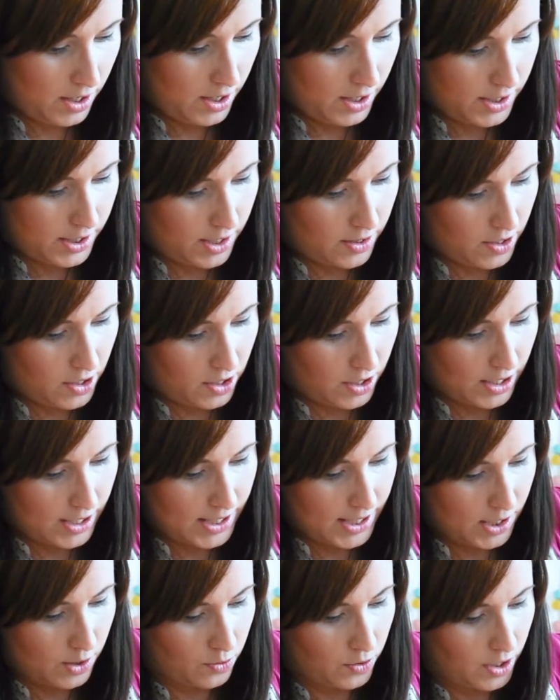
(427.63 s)
so that you can
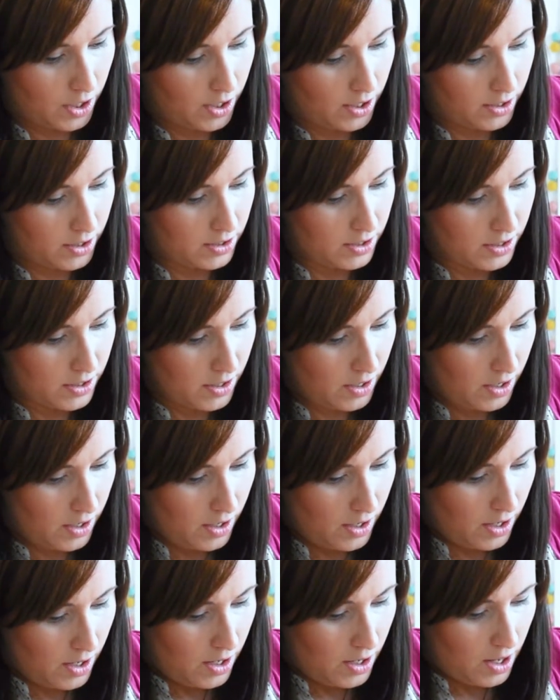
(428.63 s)
see all the colours.
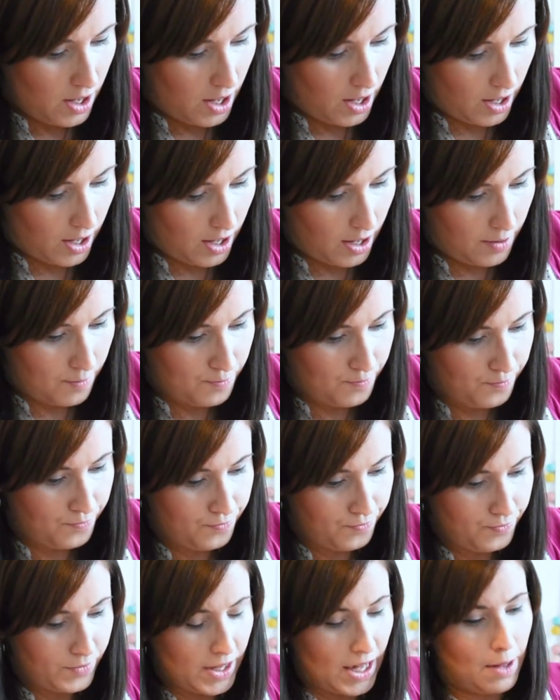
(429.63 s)

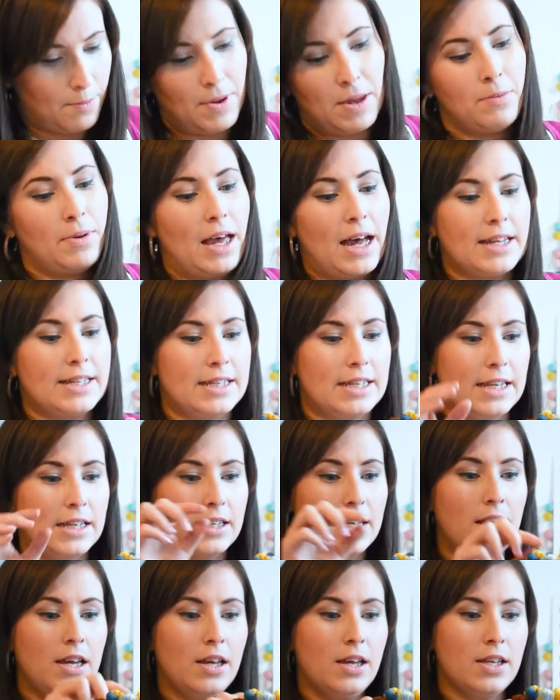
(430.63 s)
Yeah, maybe adding
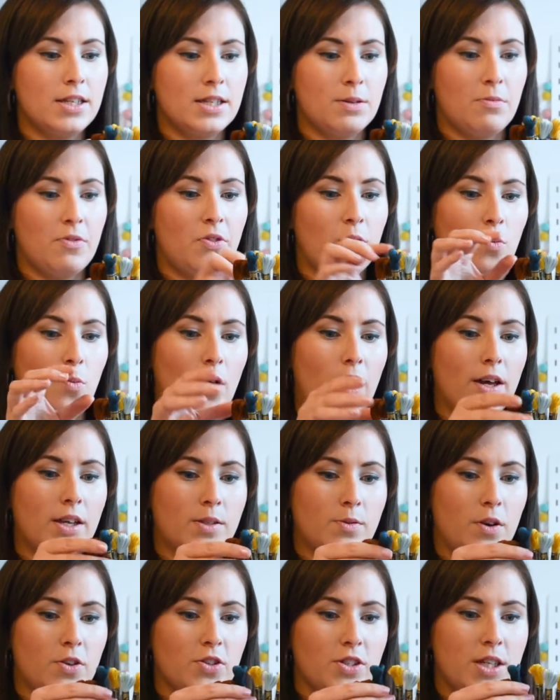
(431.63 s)
in some of the white as
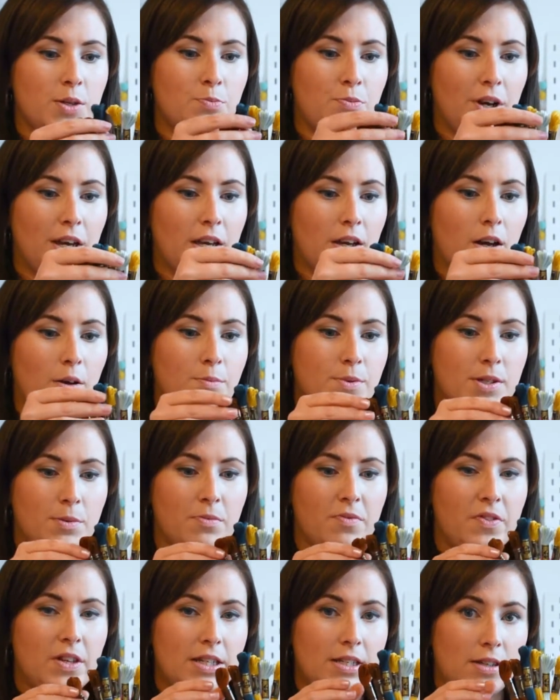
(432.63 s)
well, just to break up some
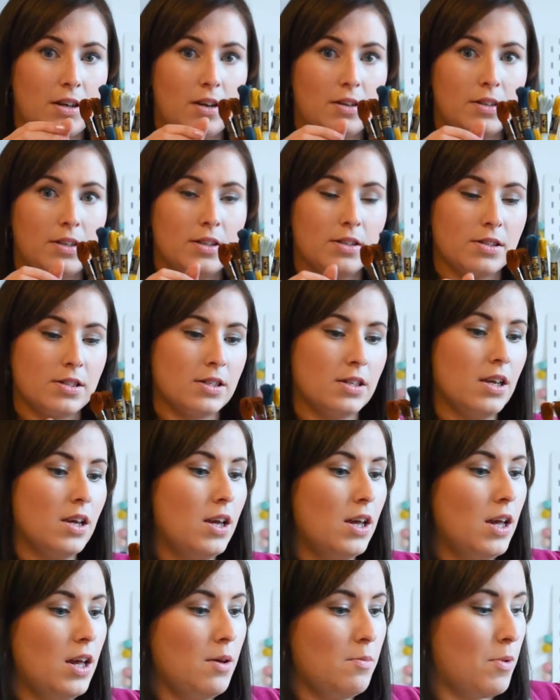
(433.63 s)
of these colours.
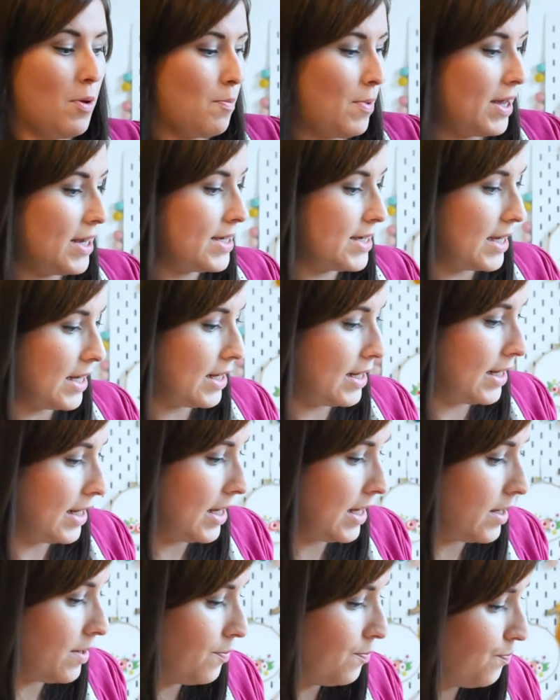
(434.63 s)
But basically,